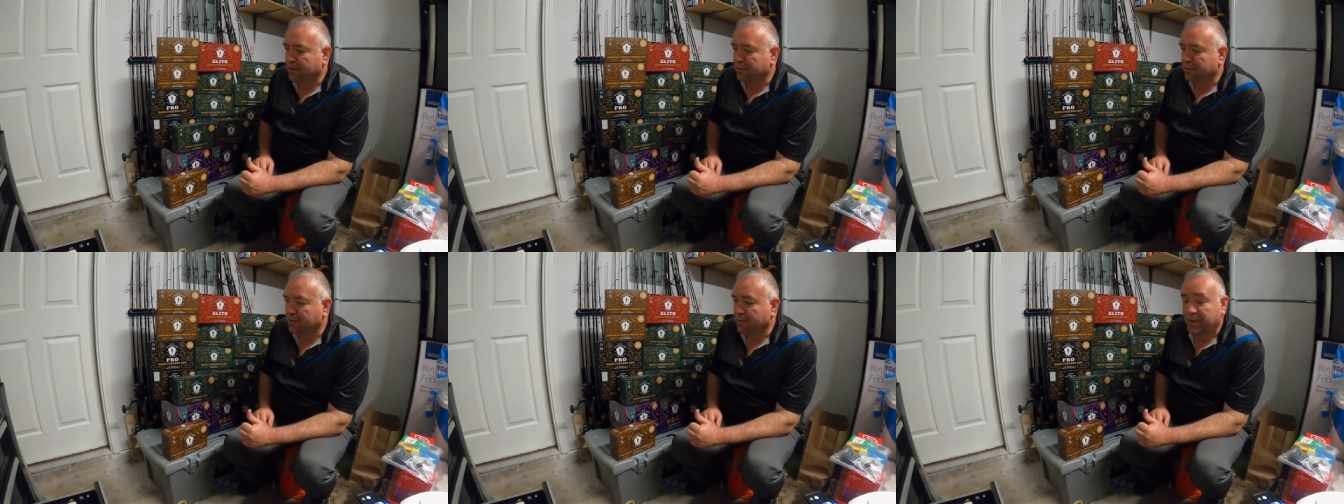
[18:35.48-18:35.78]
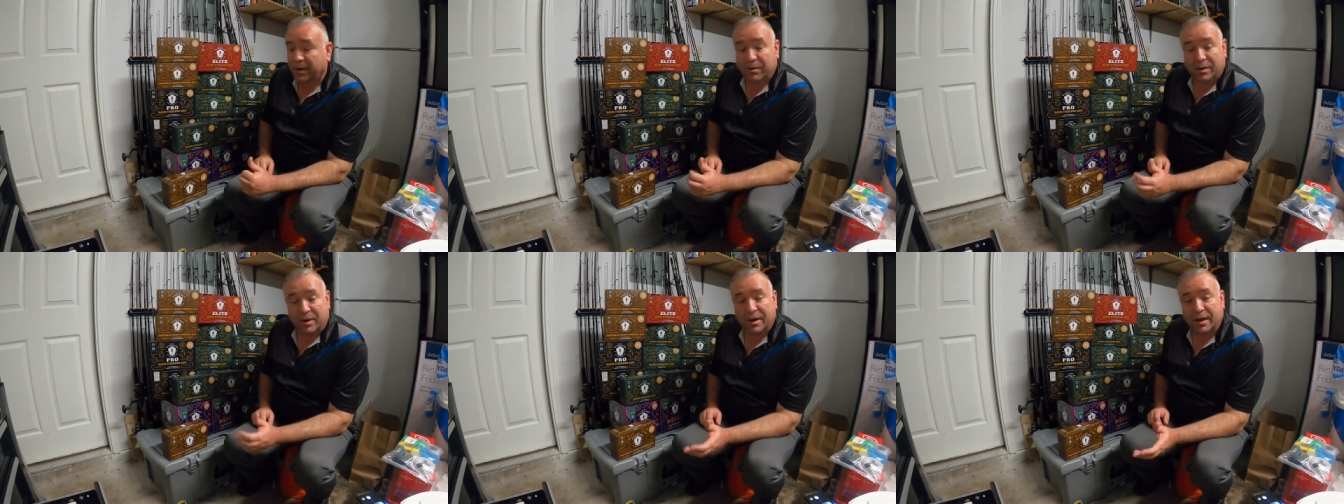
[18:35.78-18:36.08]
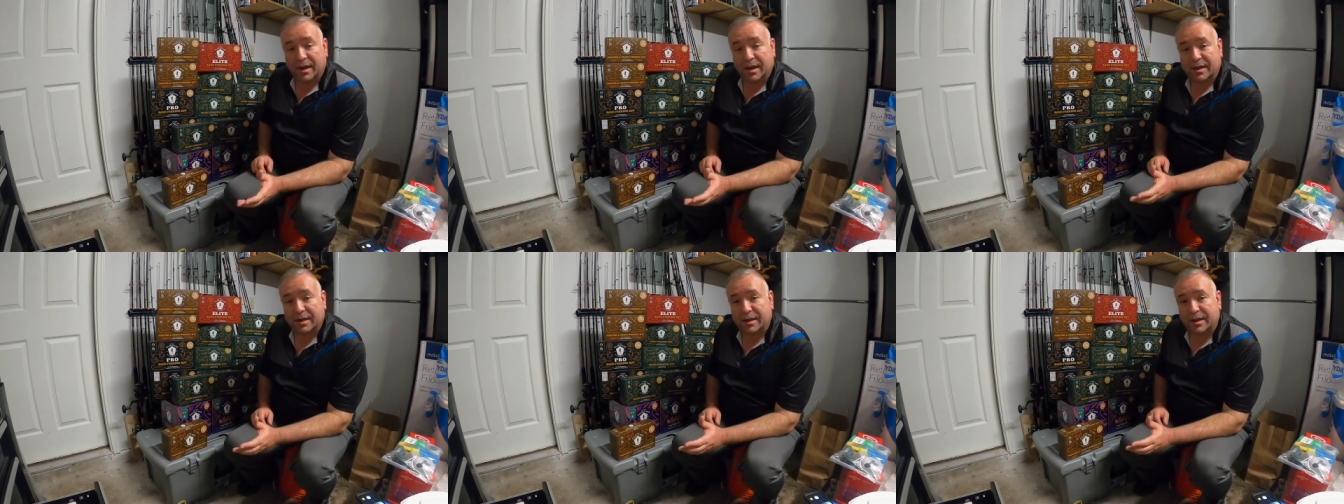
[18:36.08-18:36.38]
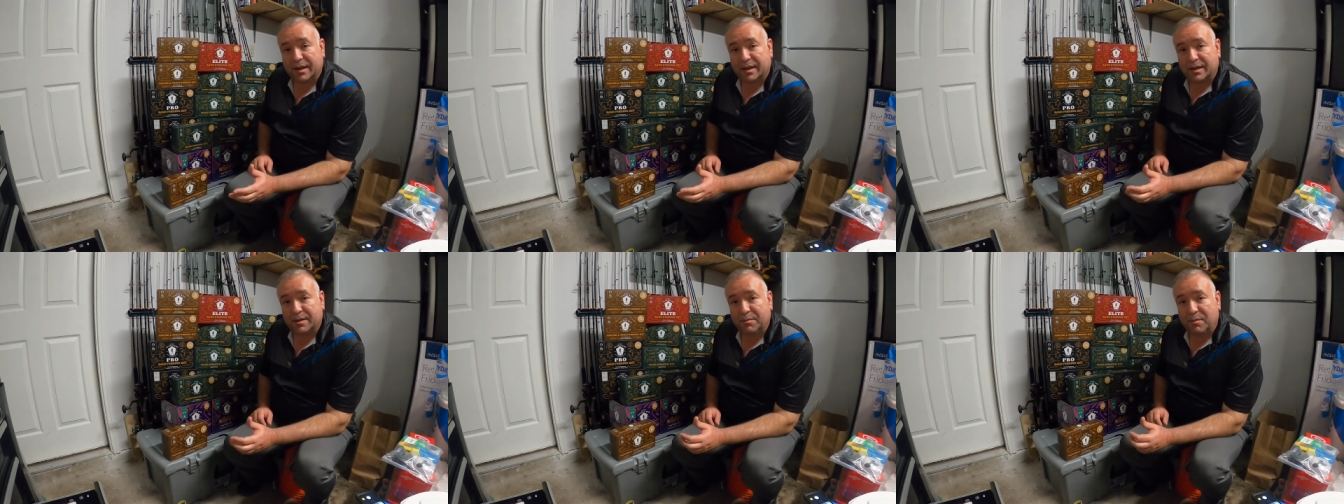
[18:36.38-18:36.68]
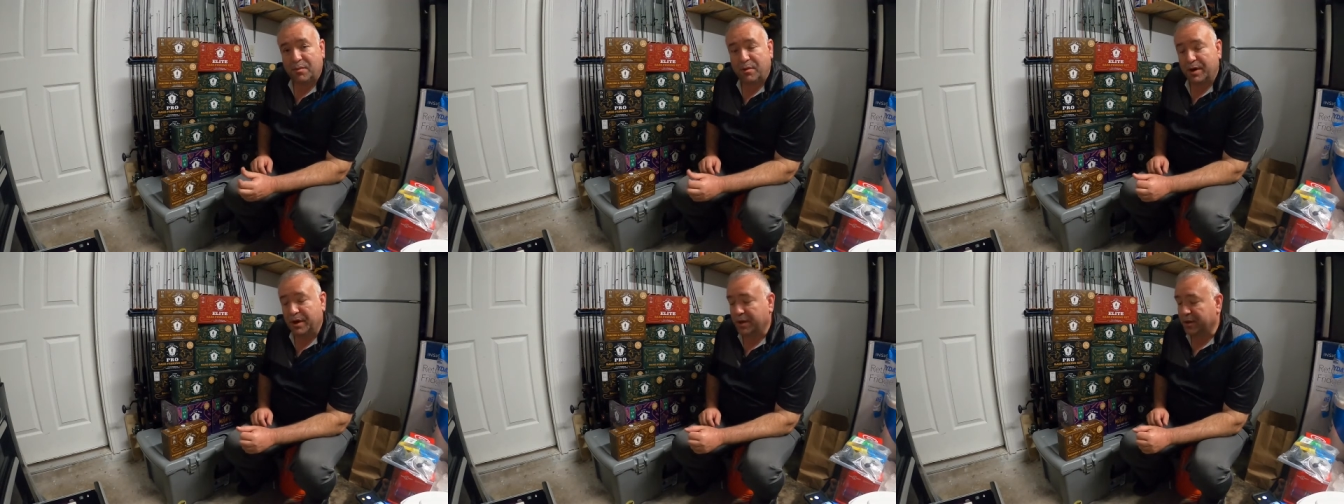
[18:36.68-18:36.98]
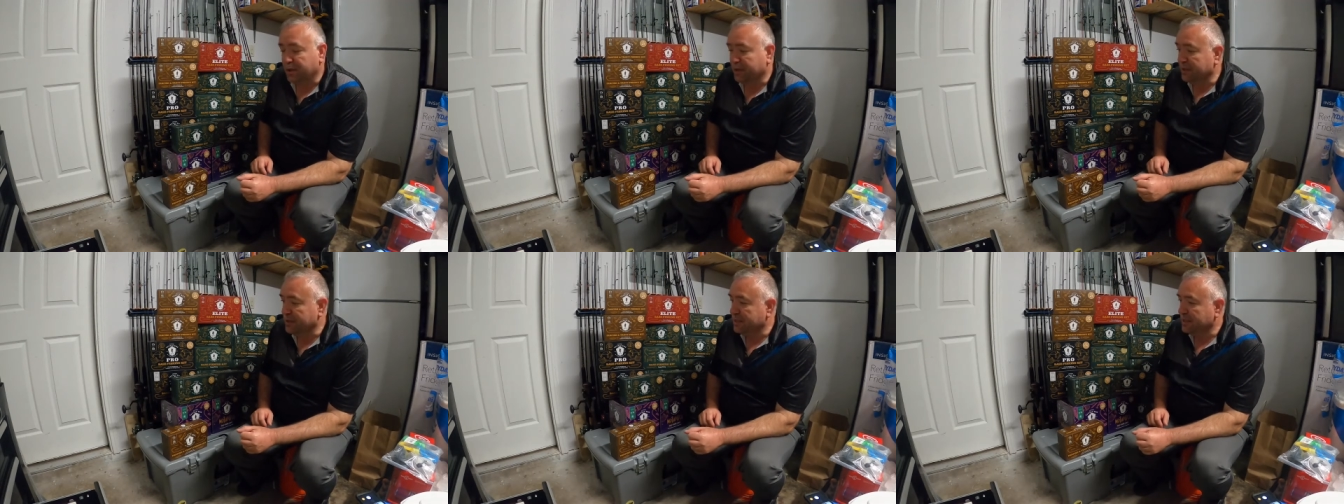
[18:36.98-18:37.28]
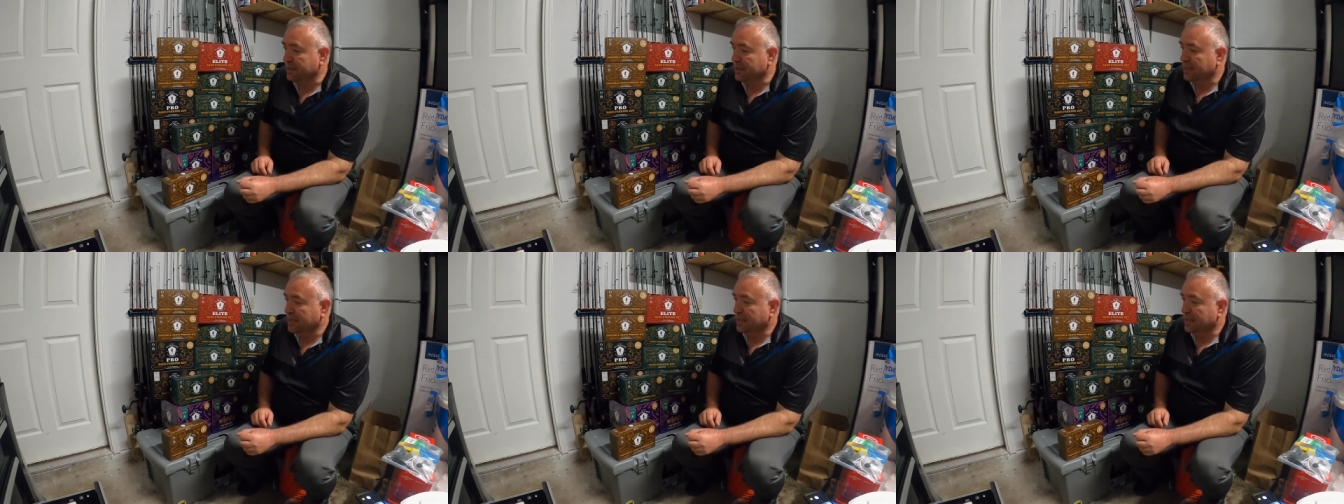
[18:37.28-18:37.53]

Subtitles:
when we were at Dick's Sporting Goods,